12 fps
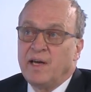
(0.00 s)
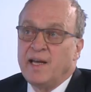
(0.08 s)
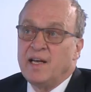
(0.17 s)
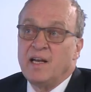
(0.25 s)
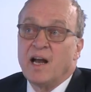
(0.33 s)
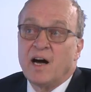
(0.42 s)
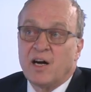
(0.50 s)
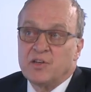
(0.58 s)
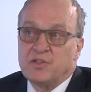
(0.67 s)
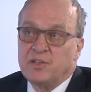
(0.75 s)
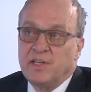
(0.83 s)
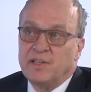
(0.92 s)
and
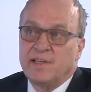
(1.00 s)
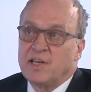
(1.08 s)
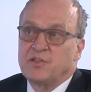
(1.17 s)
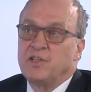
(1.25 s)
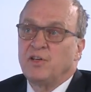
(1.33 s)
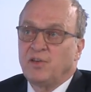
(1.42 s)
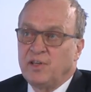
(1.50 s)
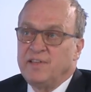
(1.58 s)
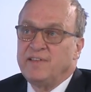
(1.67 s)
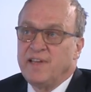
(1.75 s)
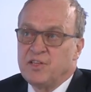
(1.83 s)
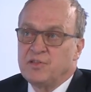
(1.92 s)
large international
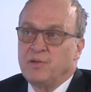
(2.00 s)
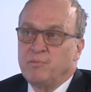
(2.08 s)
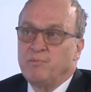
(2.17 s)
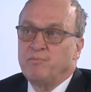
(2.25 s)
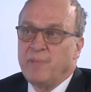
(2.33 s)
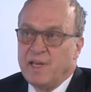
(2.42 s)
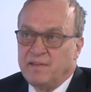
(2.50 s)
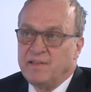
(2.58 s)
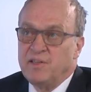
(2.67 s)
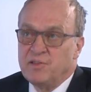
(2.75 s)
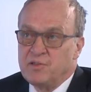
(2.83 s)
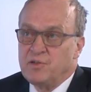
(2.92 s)
organizations
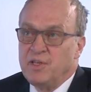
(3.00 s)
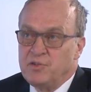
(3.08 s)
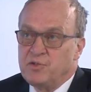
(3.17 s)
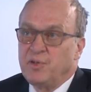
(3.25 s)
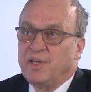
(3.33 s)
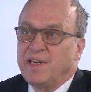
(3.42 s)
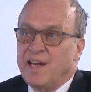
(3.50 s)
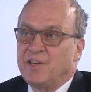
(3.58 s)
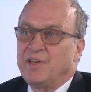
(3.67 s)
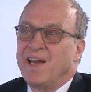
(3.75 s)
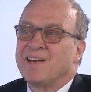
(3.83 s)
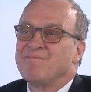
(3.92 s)
based in Zurich
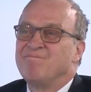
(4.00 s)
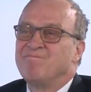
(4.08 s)
area.